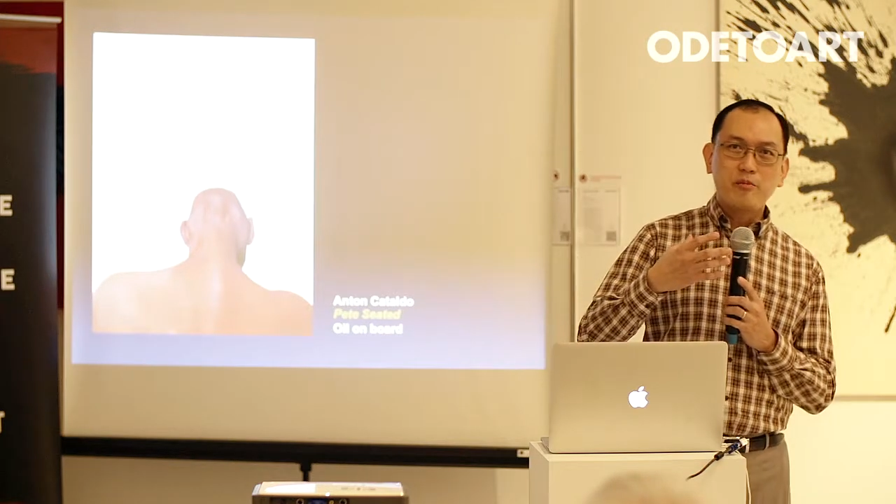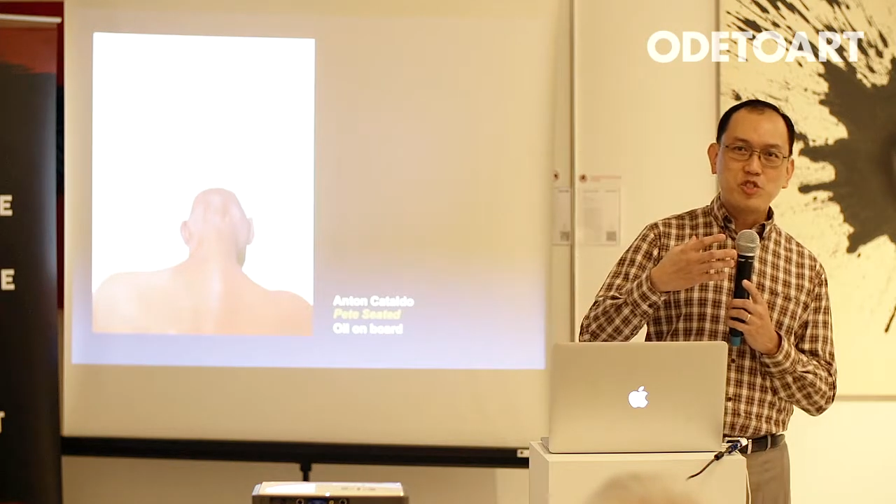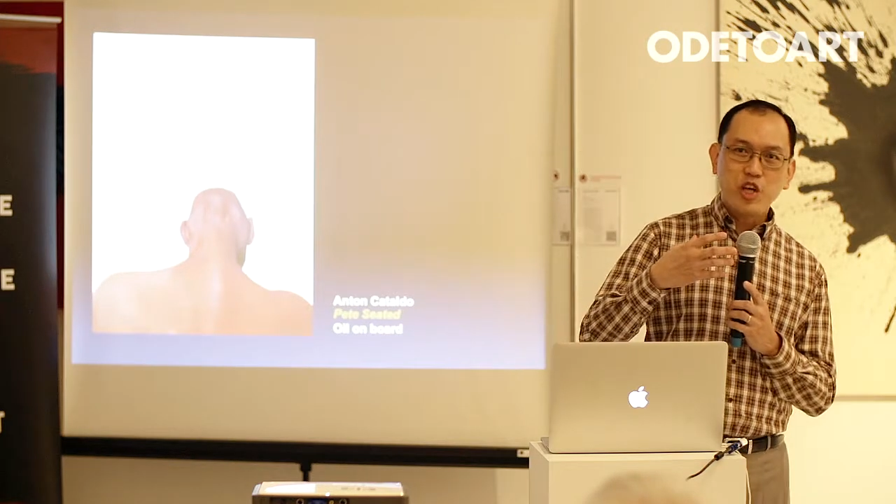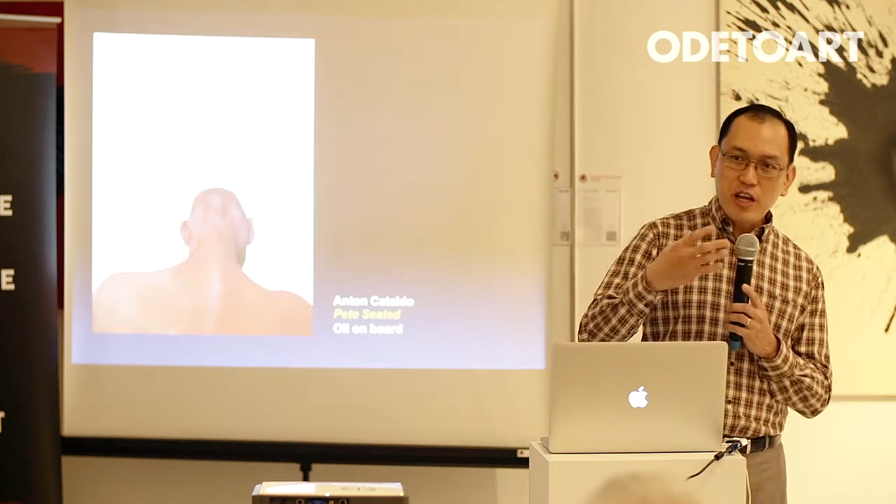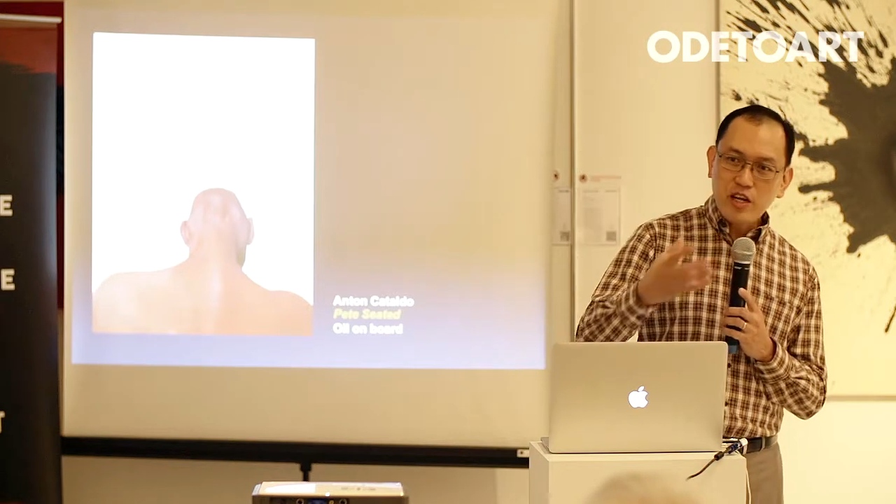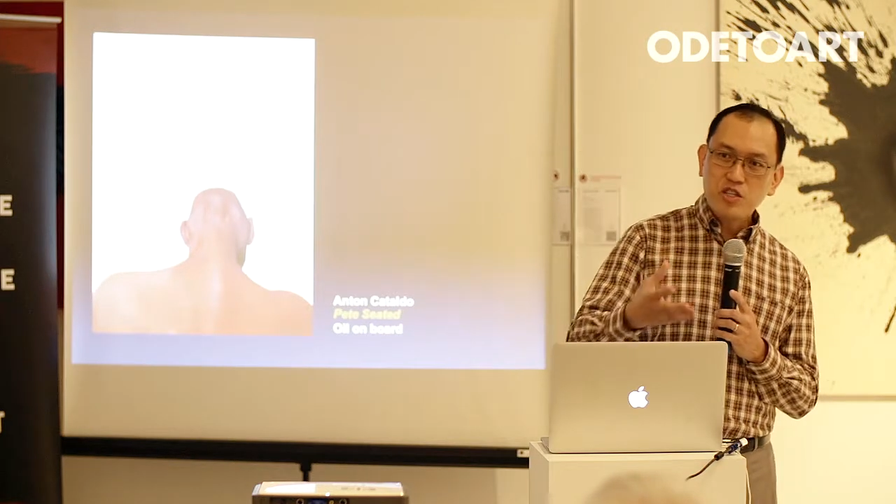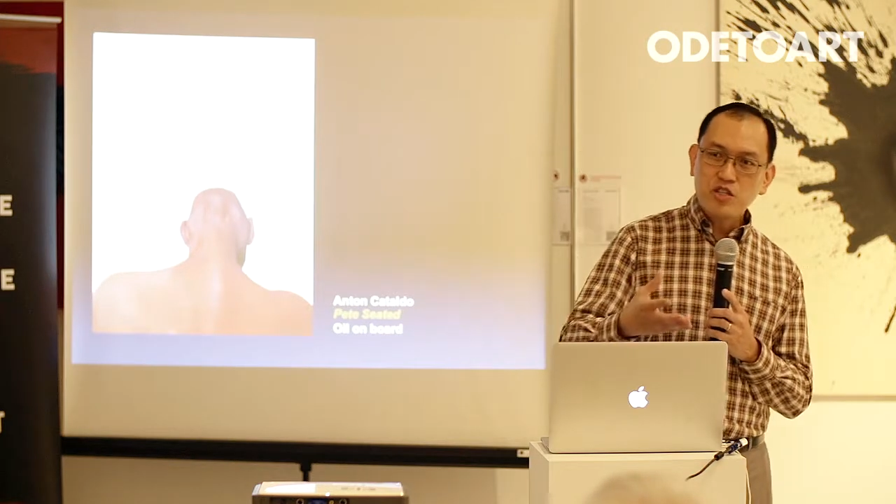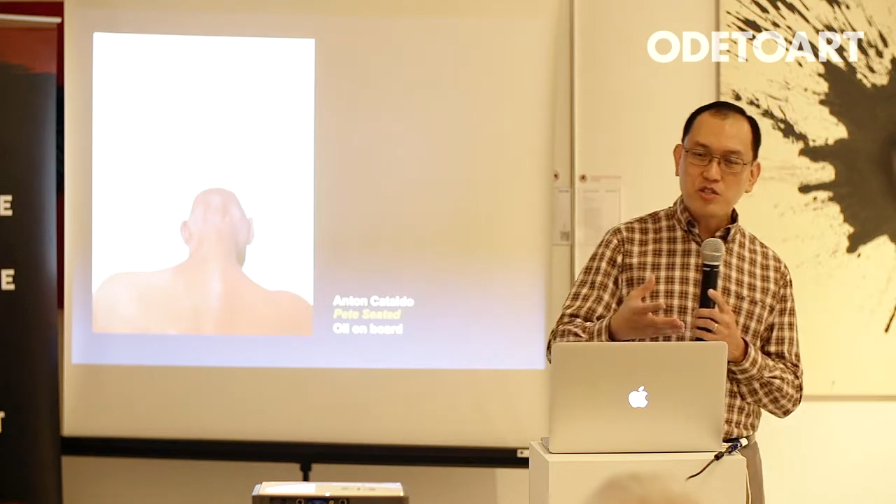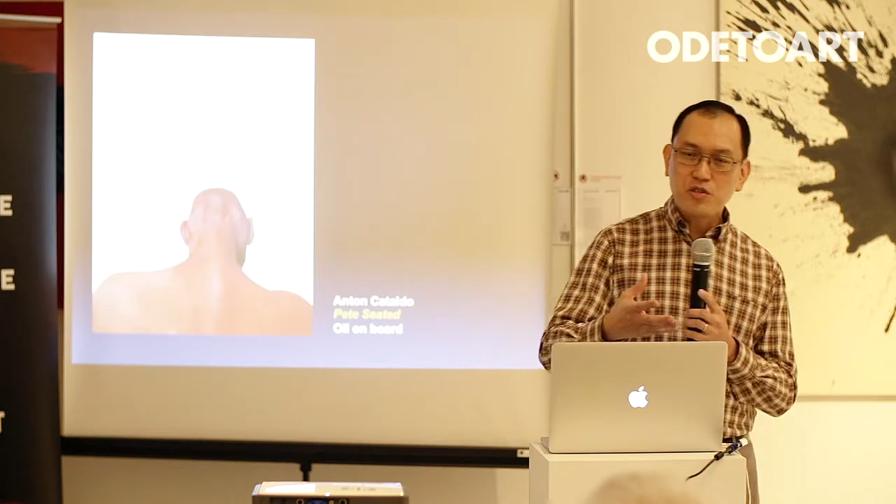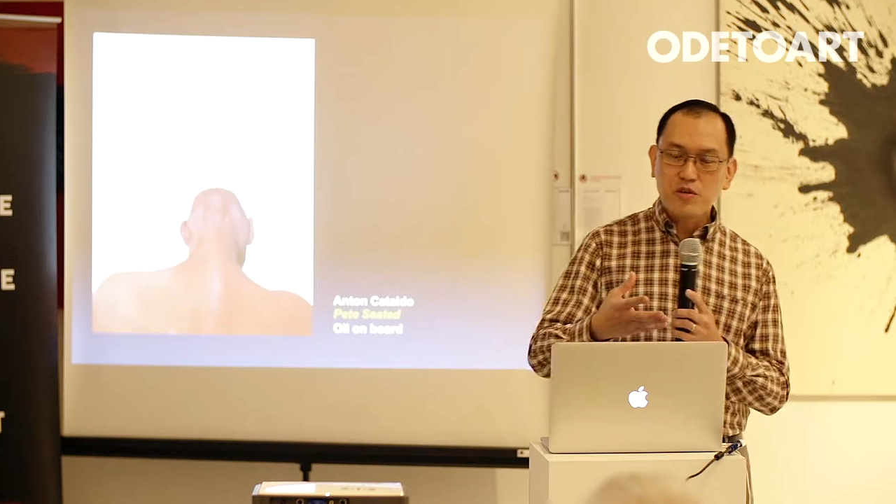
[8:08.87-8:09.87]

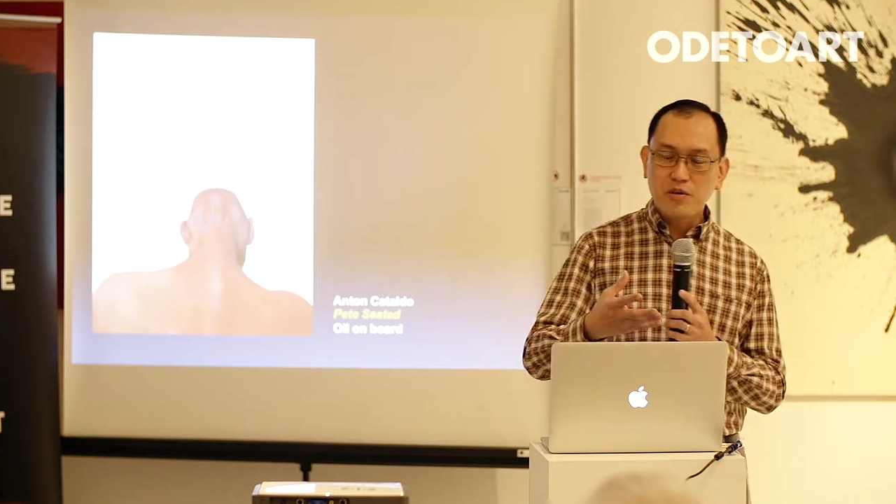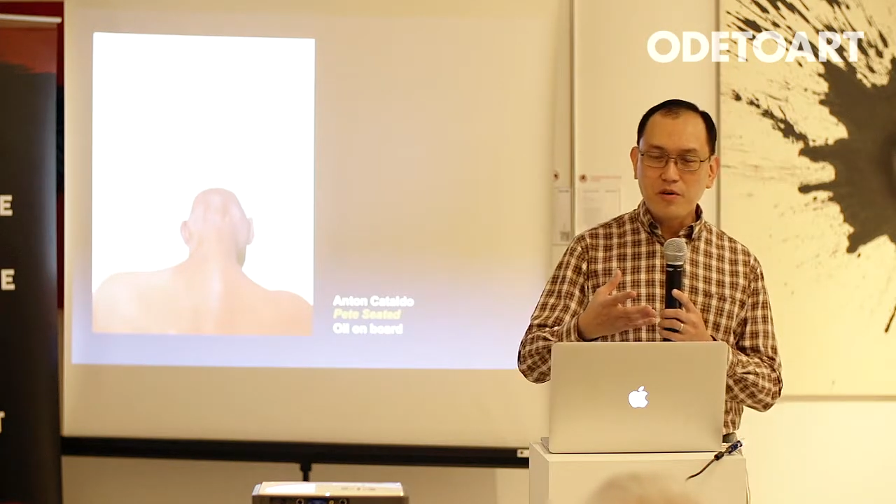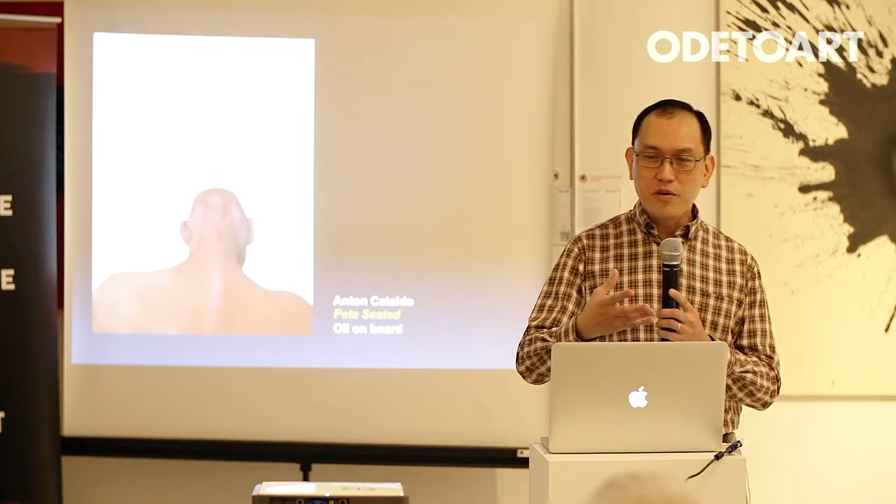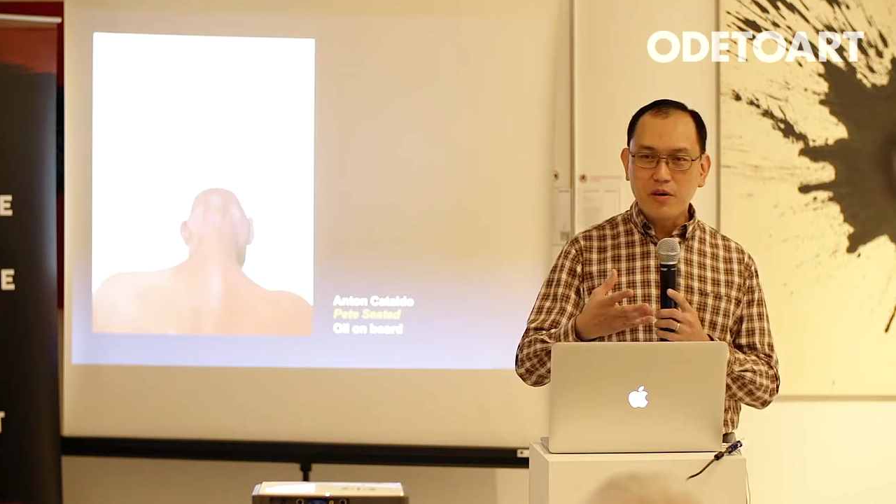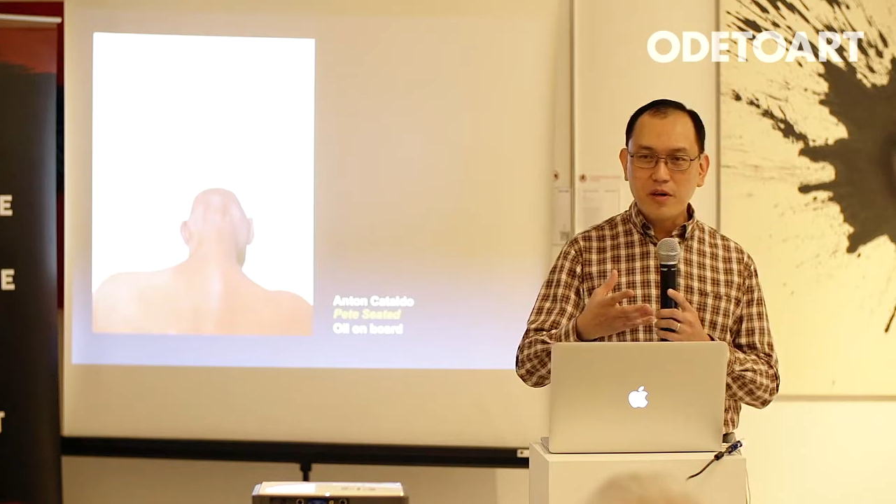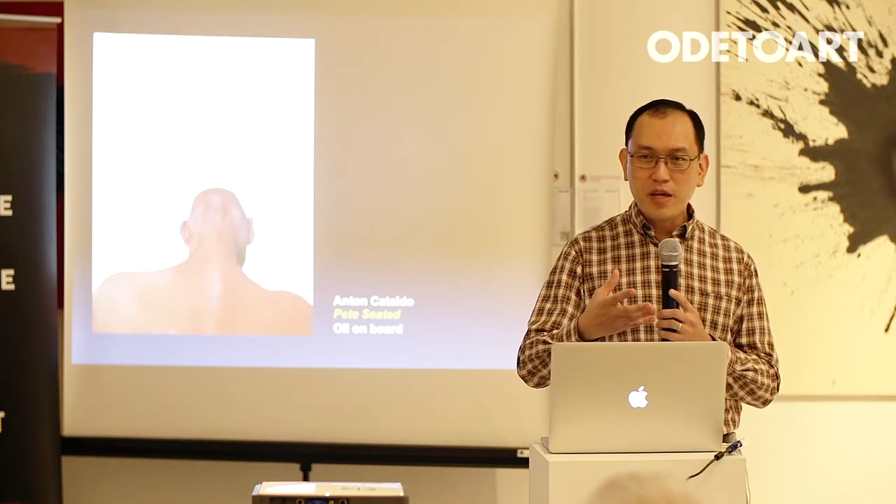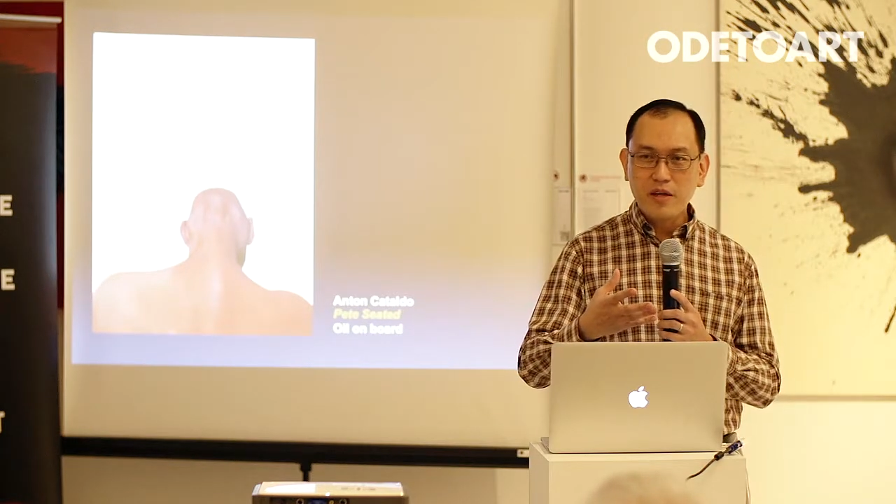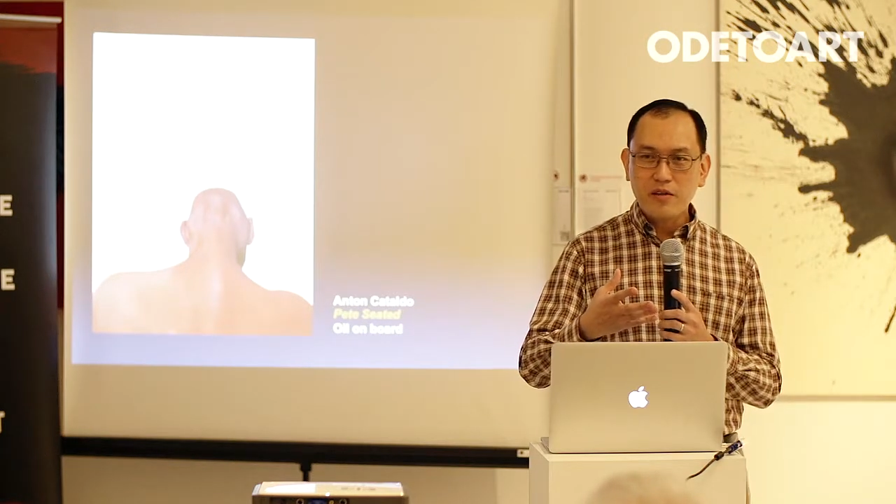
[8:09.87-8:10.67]
challenge, okay,